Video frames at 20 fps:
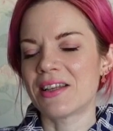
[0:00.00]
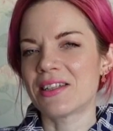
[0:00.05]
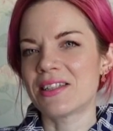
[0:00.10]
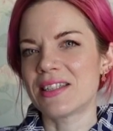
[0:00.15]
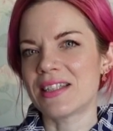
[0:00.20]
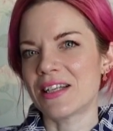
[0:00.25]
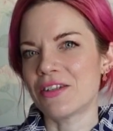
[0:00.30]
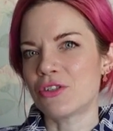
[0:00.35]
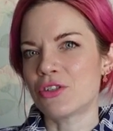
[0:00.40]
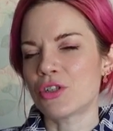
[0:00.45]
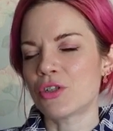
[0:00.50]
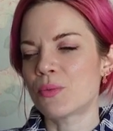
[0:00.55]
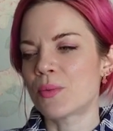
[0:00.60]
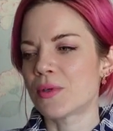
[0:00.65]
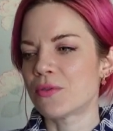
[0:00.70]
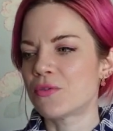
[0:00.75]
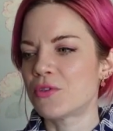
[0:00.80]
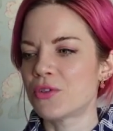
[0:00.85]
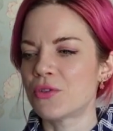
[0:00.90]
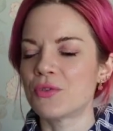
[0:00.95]
the center
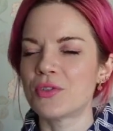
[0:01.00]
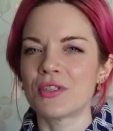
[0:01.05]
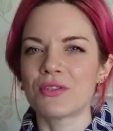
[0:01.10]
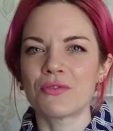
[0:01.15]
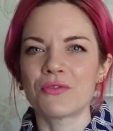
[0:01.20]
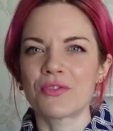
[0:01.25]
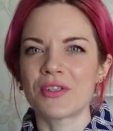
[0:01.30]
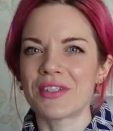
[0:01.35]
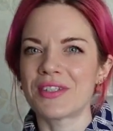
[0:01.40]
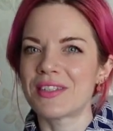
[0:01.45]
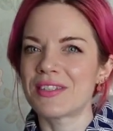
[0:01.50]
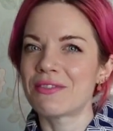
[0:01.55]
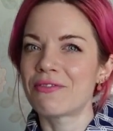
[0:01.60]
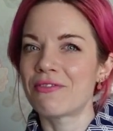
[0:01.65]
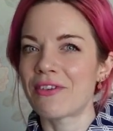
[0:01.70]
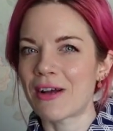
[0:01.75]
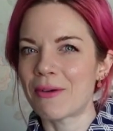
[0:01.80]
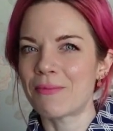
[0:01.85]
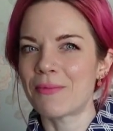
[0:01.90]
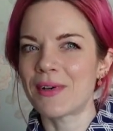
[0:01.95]
with 2 different
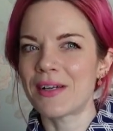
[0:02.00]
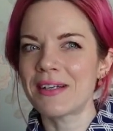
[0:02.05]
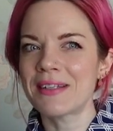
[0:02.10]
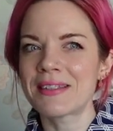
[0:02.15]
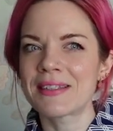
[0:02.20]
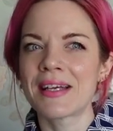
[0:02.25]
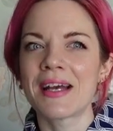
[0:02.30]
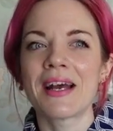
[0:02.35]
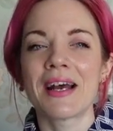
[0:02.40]
fabrics.